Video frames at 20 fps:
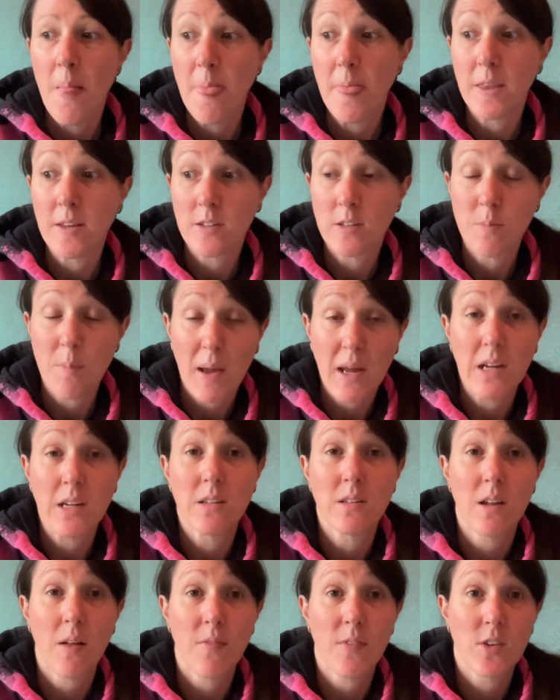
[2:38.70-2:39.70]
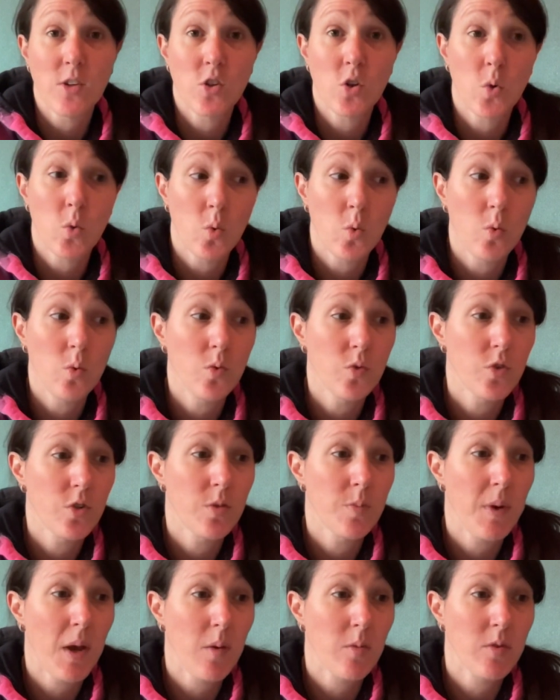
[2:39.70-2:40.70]
the space and the tools
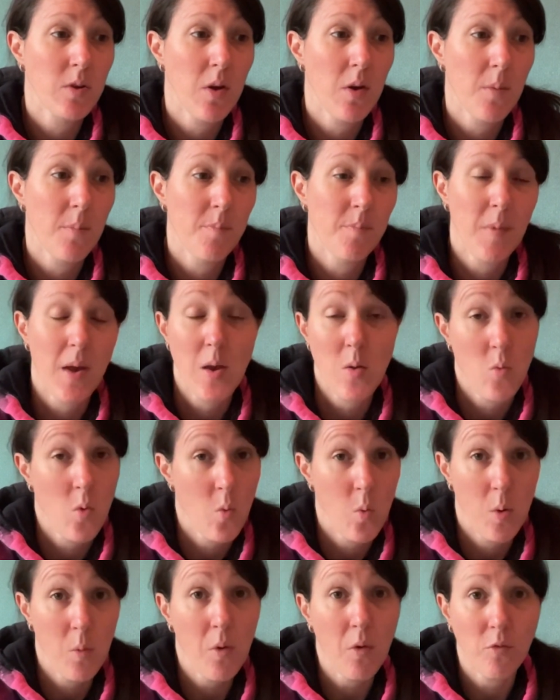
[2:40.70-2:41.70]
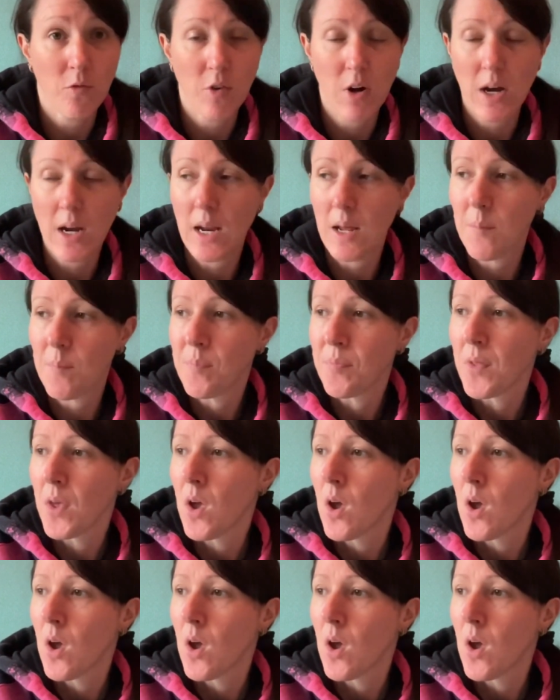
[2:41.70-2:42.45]
to be able to make what we want, really.